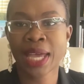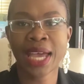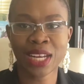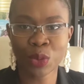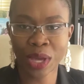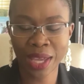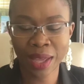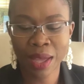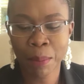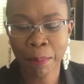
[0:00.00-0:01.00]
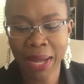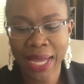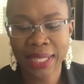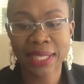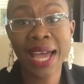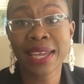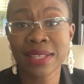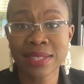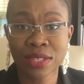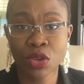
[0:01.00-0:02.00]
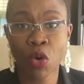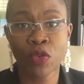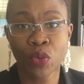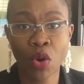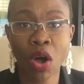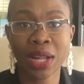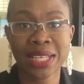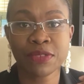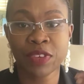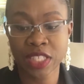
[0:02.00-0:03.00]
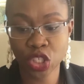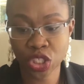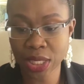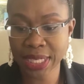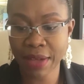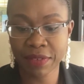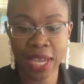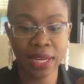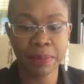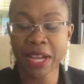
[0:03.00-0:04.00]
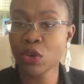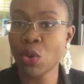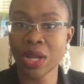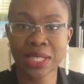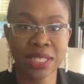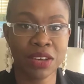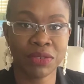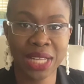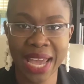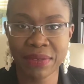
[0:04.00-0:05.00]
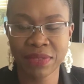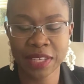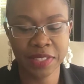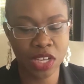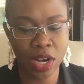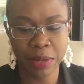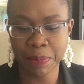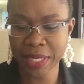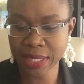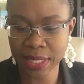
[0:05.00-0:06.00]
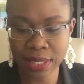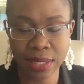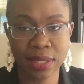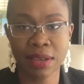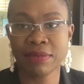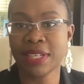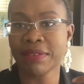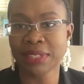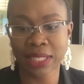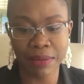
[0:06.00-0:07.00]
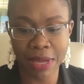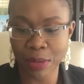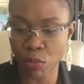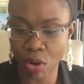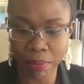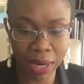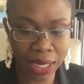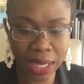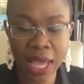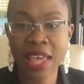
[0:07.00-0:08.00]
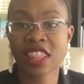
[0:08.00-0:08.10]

Anyway, my clients overall as physicians have gained better quality of life. They've started businesses. They've definitely made more money.